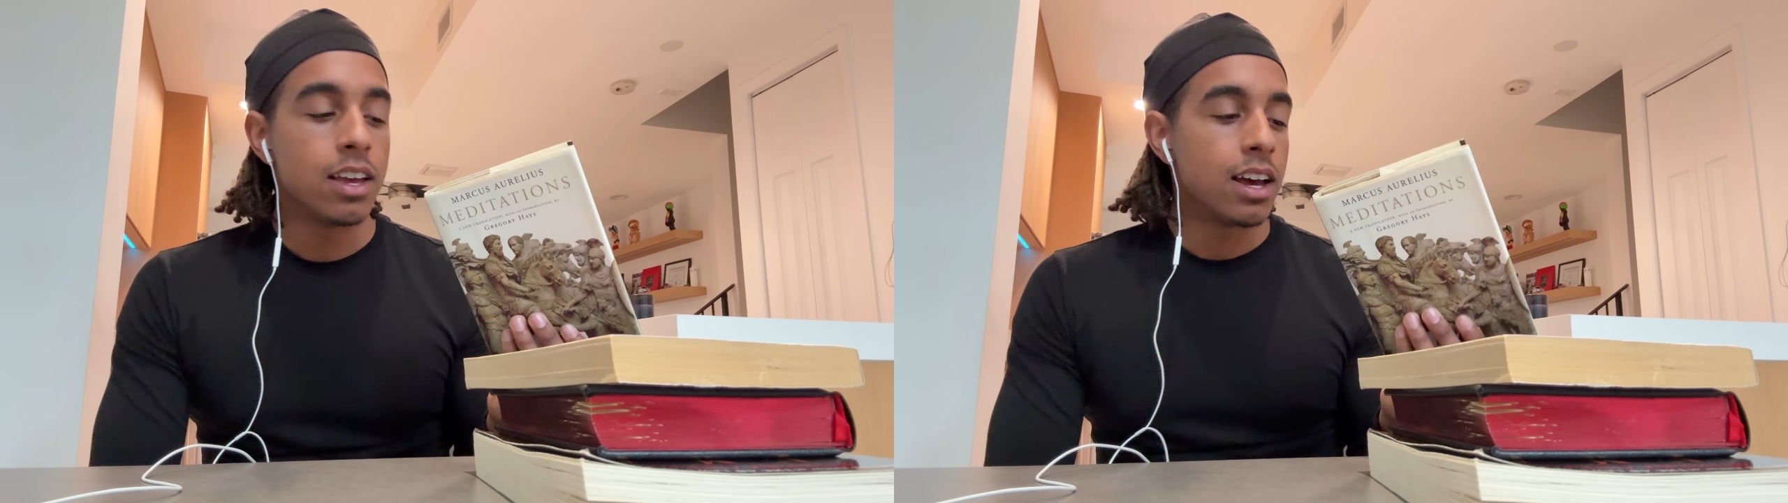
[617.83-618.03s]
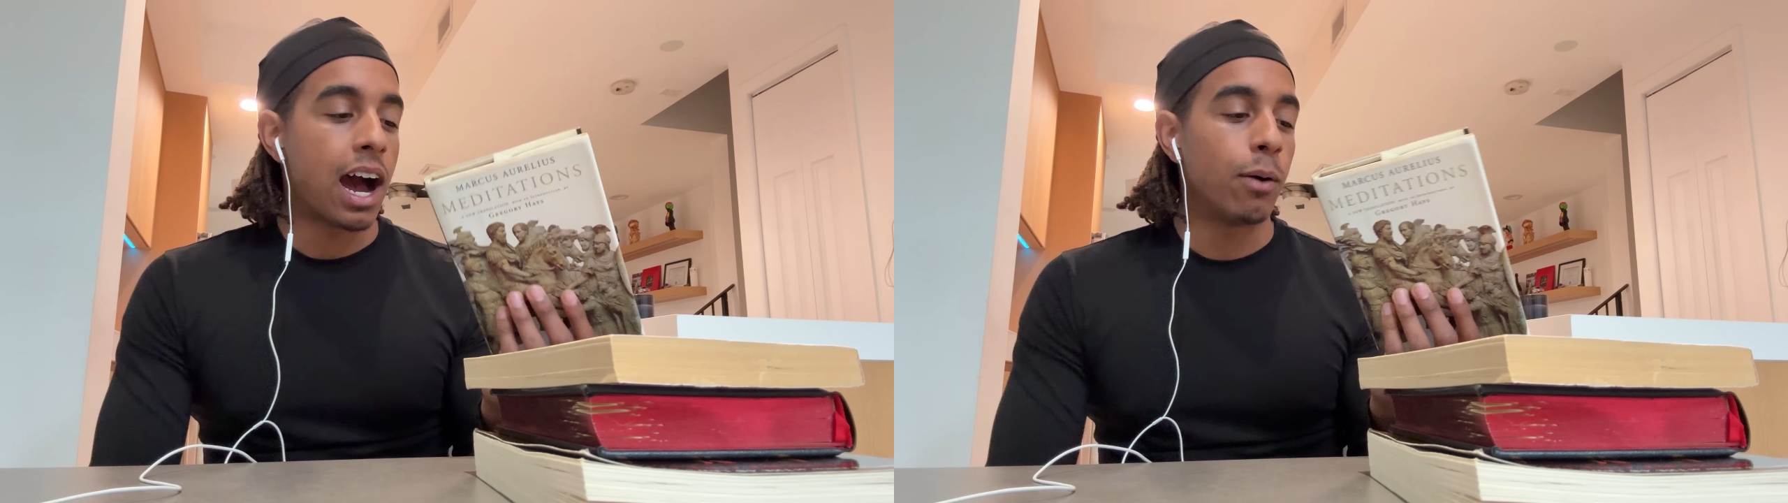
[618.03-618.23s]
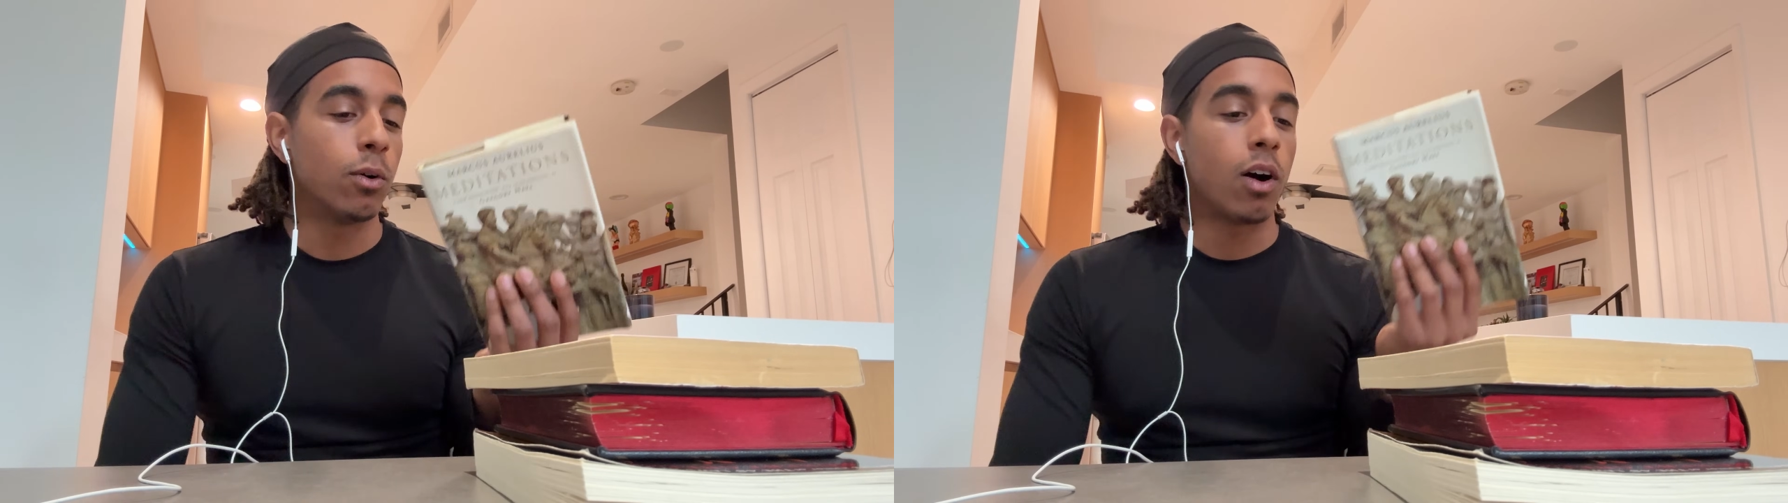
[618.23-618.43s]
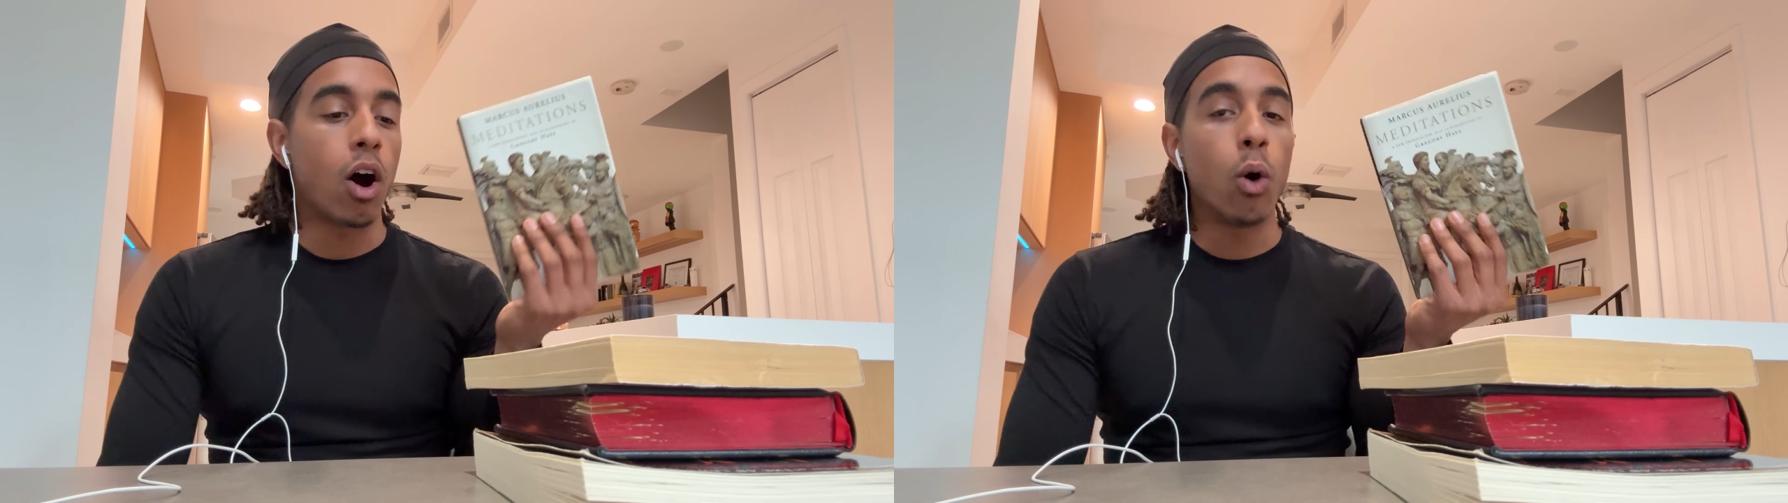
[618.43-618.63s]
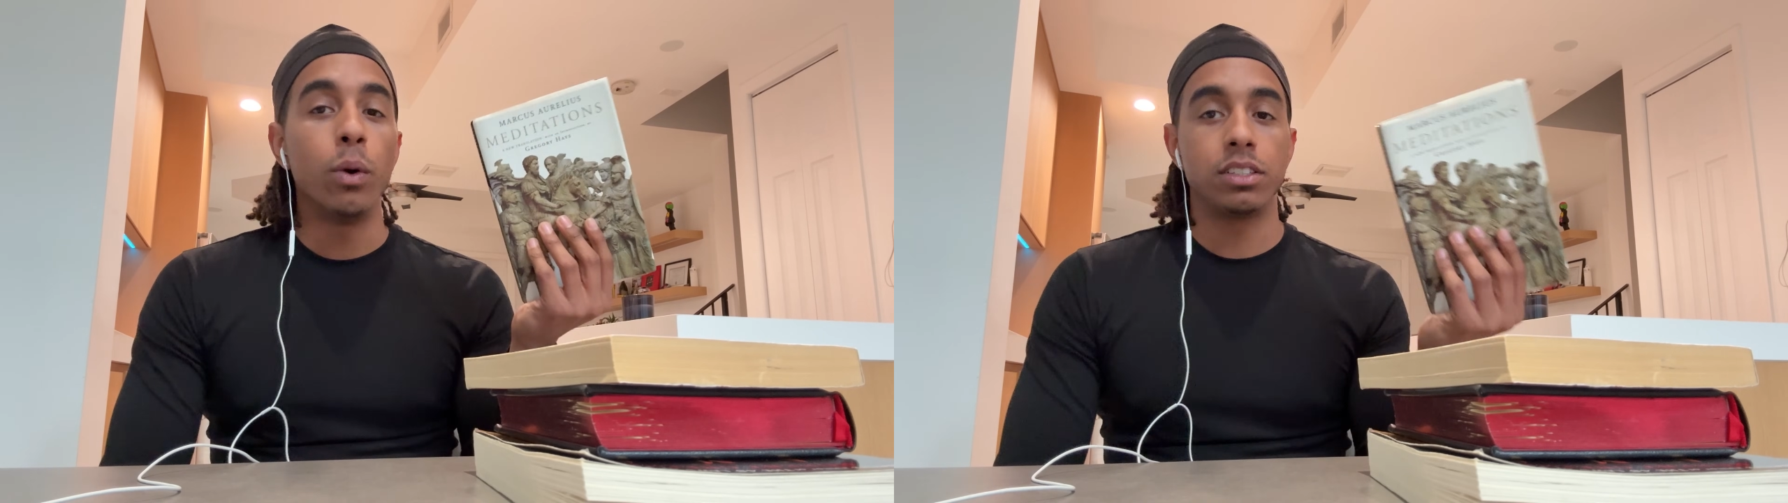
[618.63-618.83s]
I will
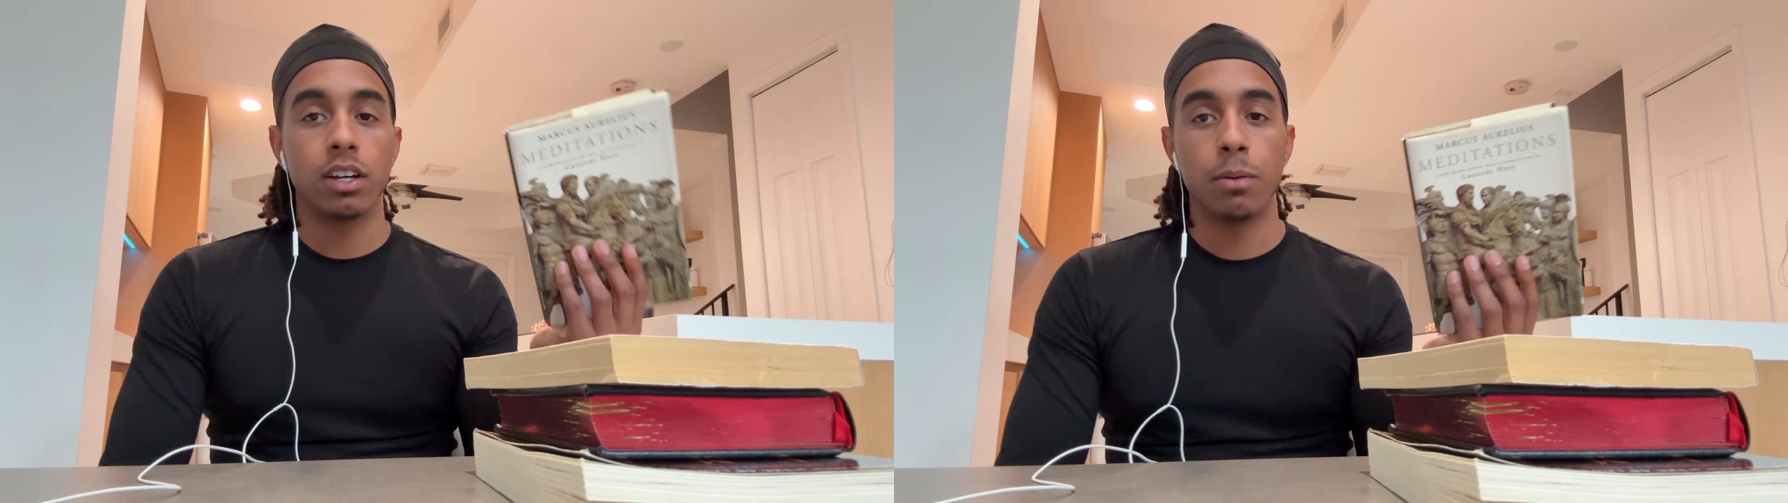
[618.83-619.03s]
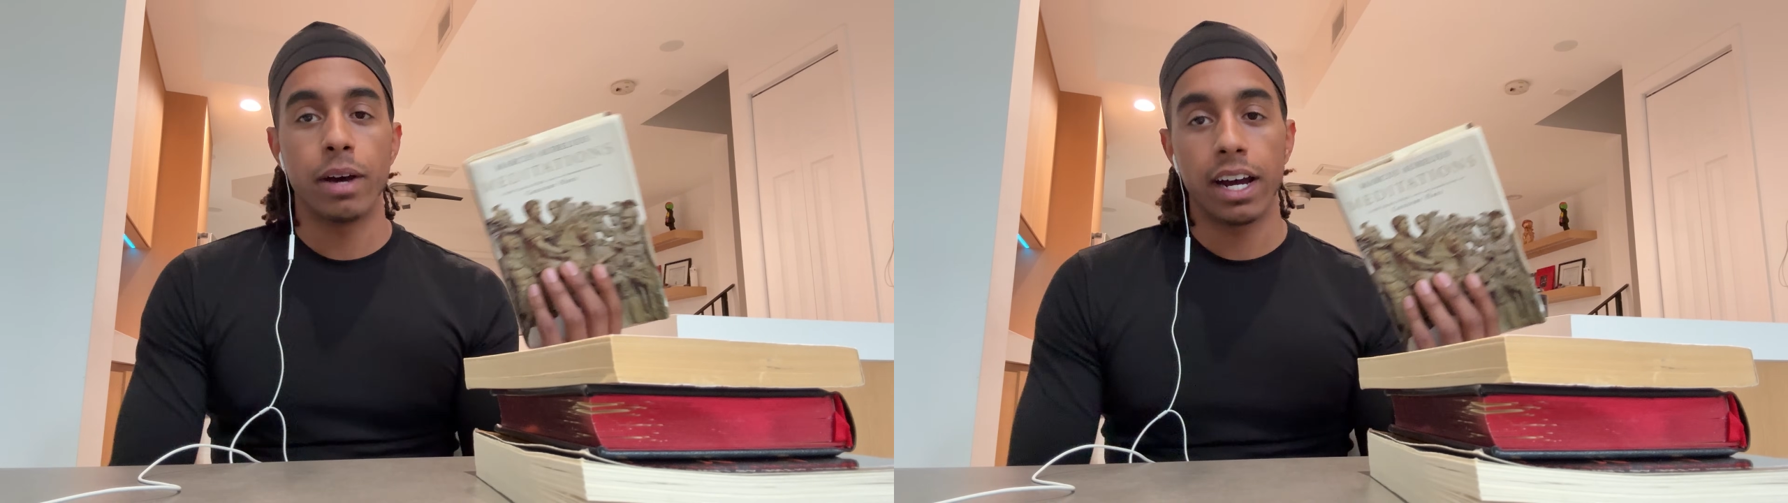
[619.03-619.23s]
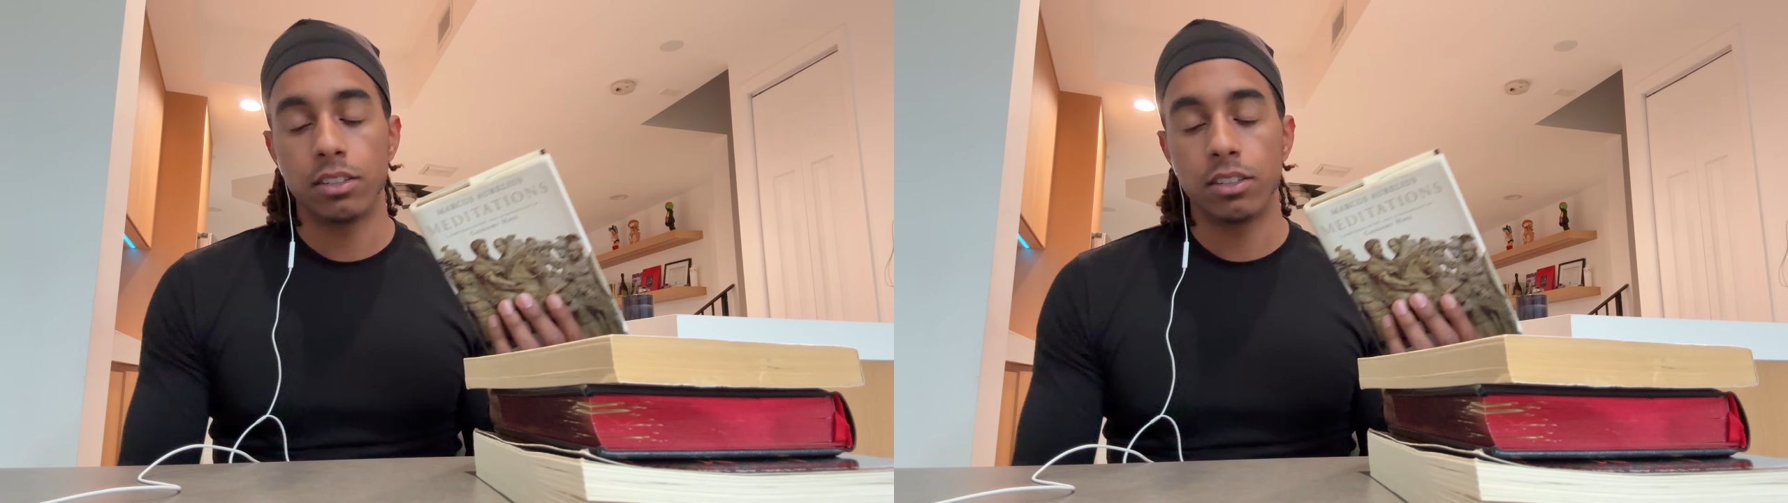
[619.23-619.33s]
always come back